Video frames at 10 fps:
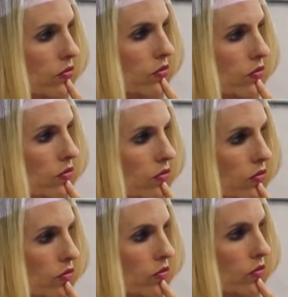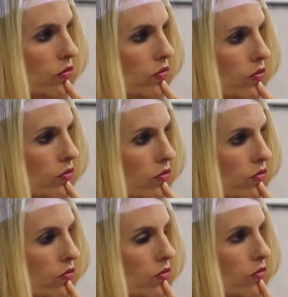
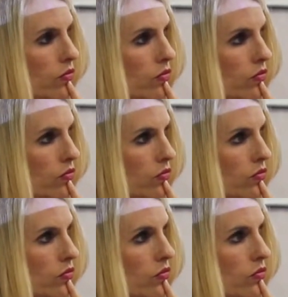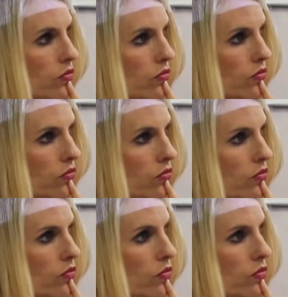
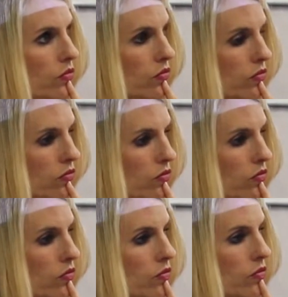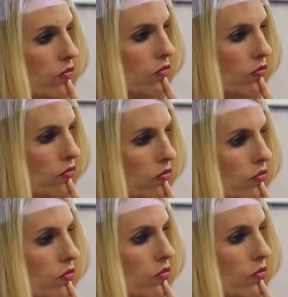
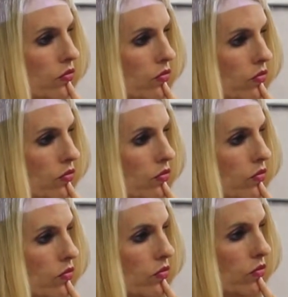This person isn't speaking.